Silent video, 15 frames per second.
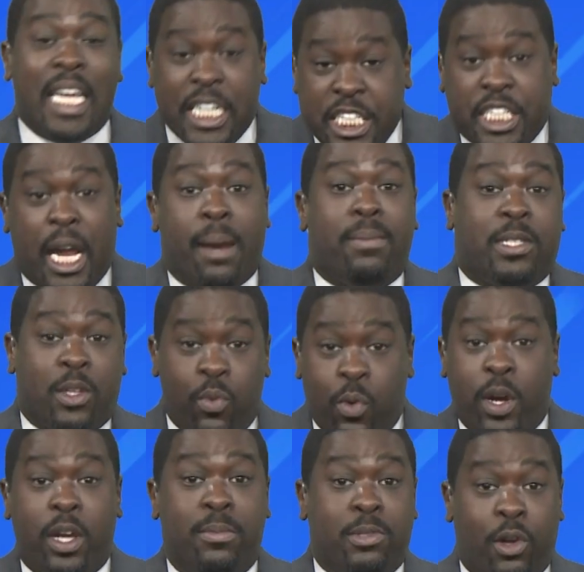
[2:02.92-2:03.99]
getting Jamison
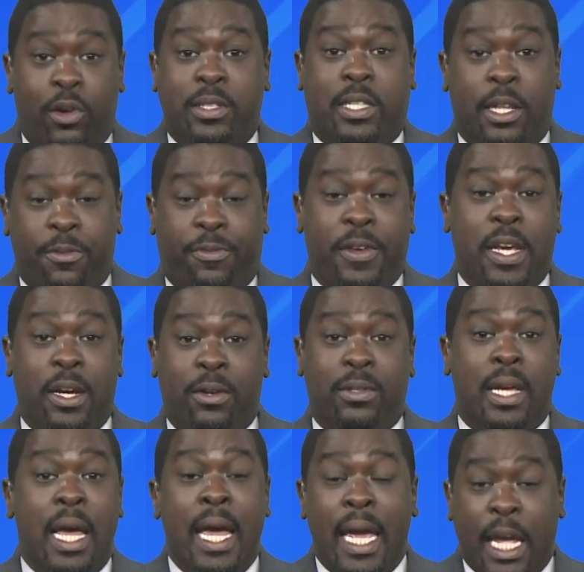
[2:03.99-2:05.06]
Williams onto the field.
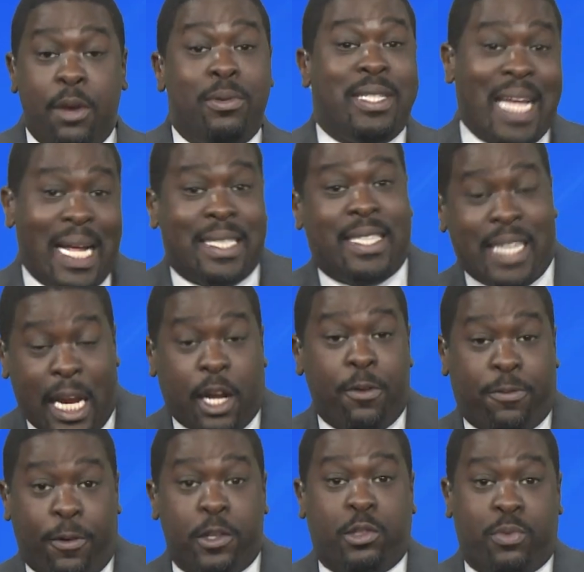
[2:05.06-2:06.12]
He was that
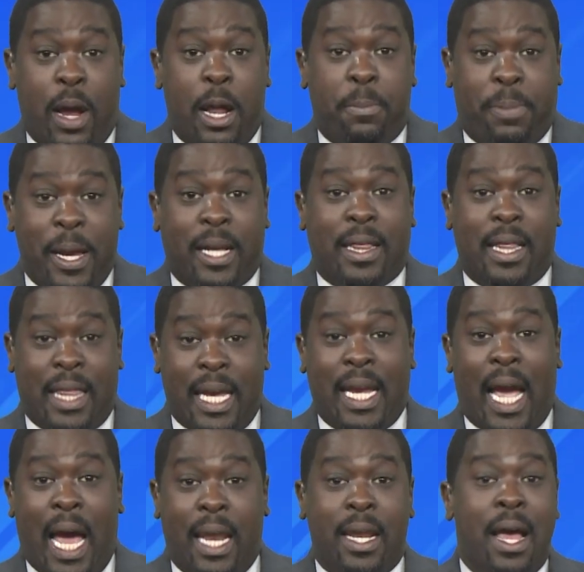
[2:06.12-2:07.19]
second first-round pick that they
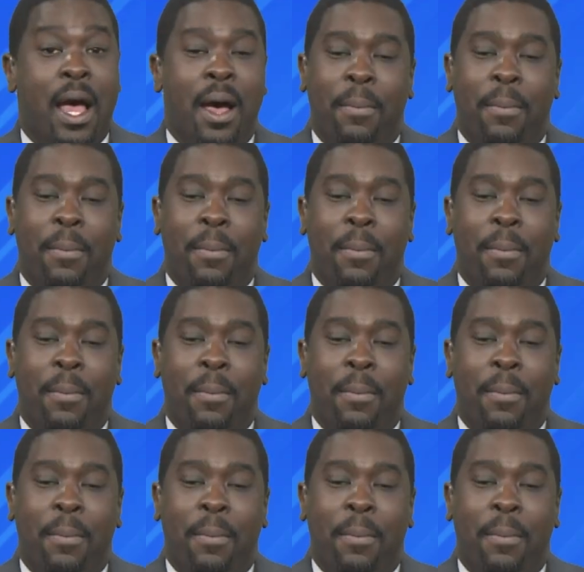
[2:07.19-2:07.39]
got.